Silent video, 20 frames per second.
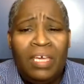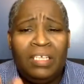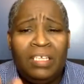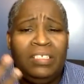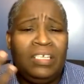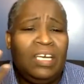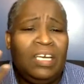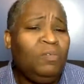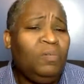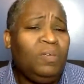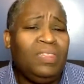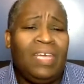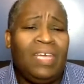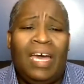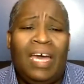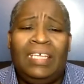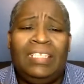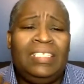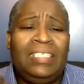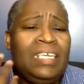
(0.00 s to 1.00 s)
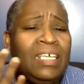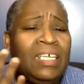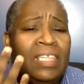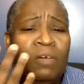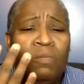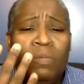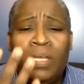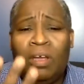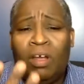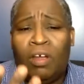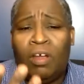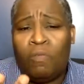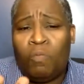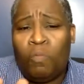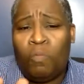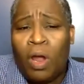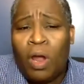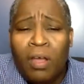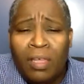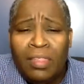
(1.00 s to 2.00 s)
done with the idea that we aren't
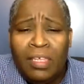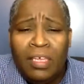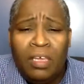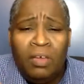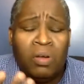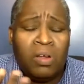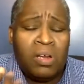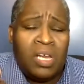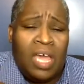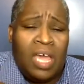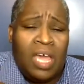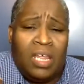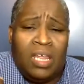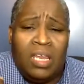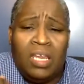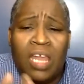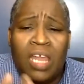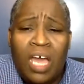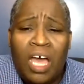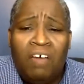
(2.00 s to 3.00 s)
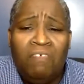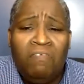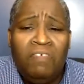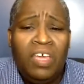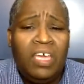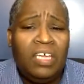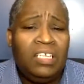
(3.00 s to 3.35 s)
worthy or not enough,